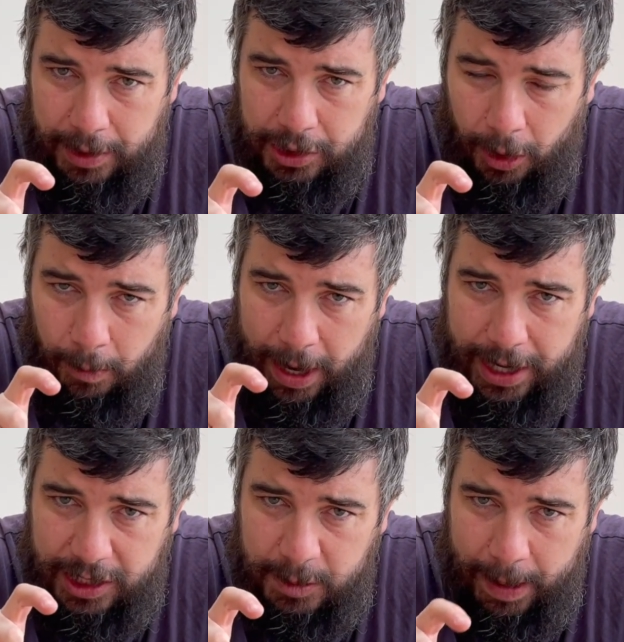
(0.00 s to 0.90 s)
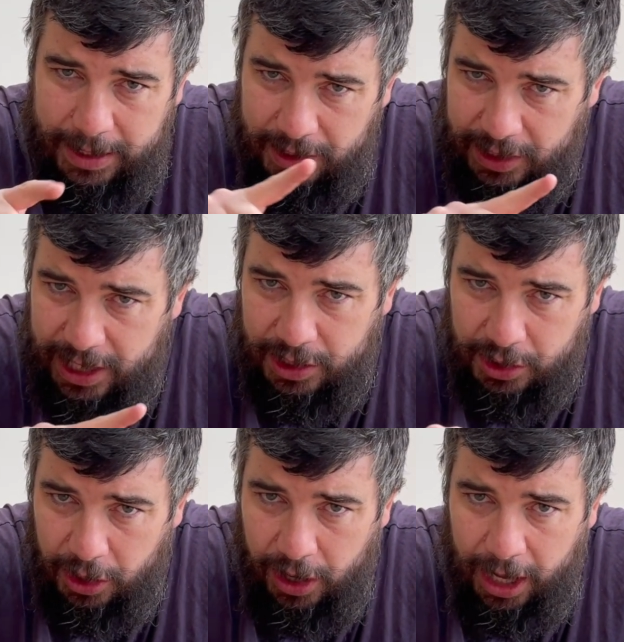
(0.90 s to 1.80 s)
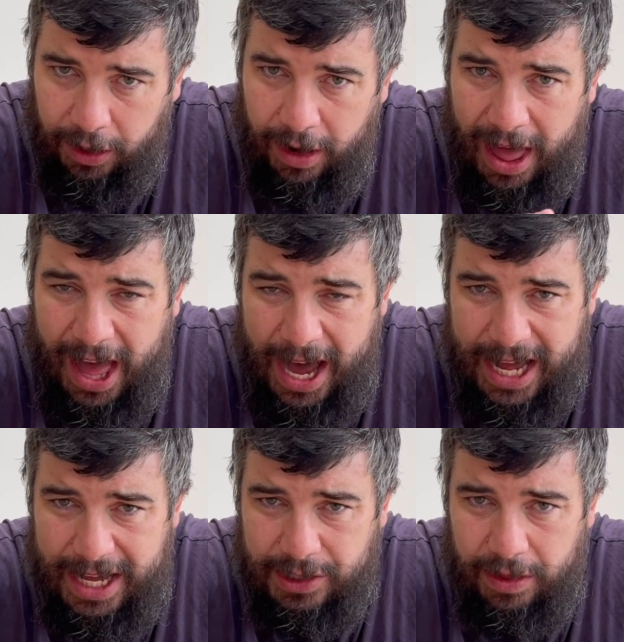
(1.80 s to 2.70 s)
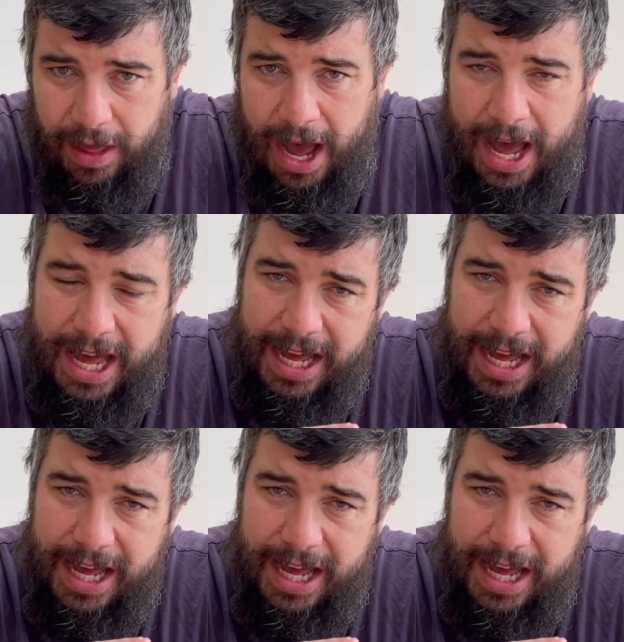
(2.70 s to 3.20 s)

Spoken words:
at the top where you'd expect to see the Stone Island and it isn't there,